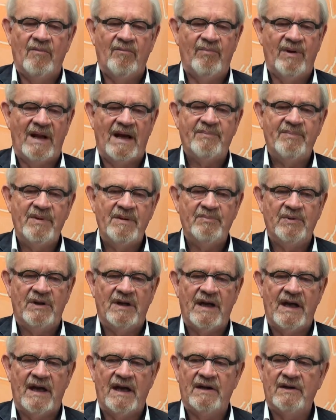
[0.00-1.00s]
Black people
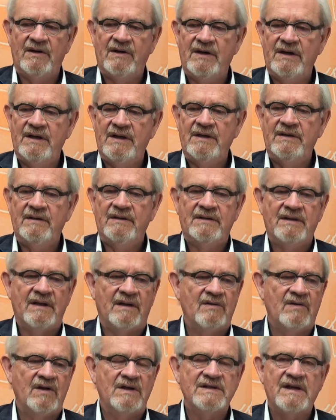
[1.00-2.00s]
are angry
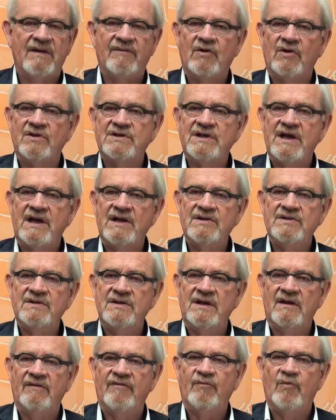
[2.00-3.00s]
that things have not changed
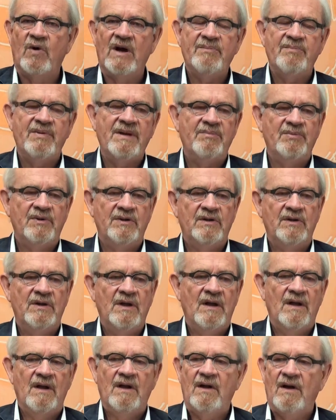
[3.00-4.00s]
enough. White people
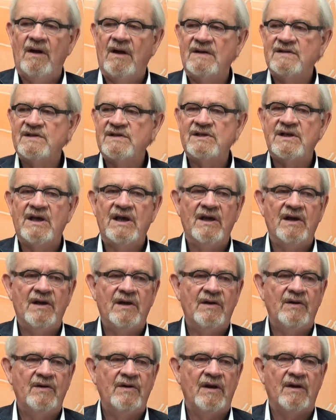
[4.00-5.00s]
are
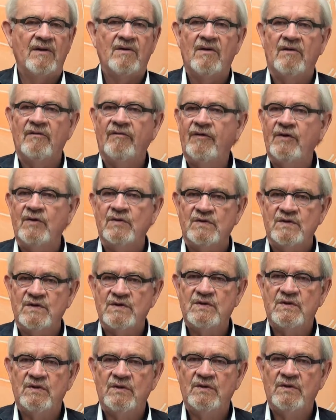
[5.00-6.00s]
scared and
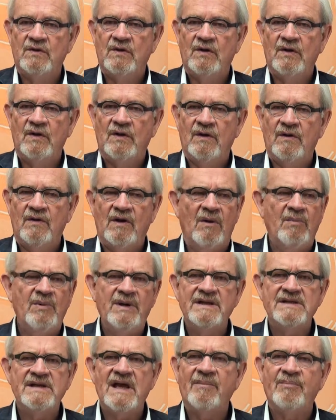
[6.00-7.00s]
confused.
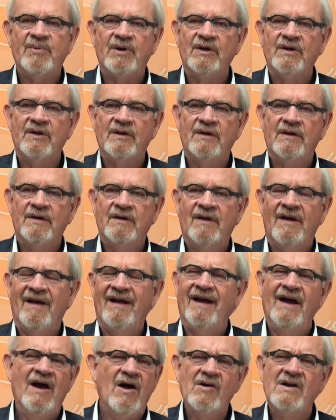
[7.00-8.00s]
Nobody's happy.
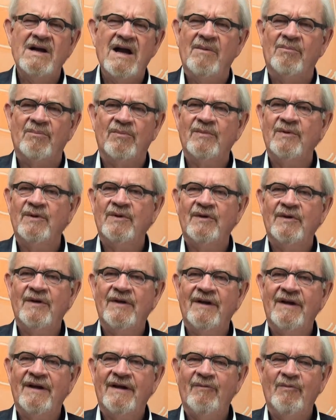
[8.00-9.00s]
How come?
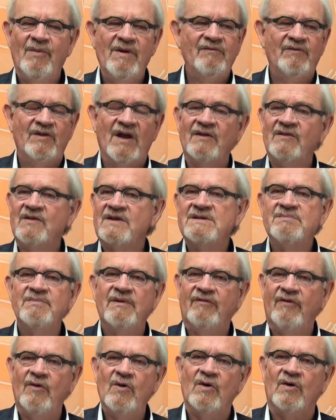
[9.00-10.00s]
We've done this
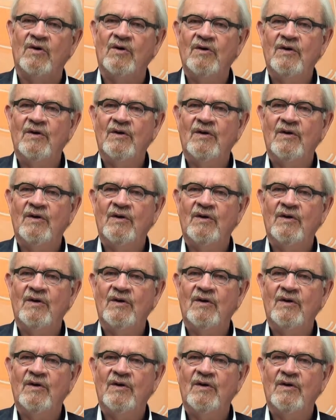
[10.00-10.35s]
before.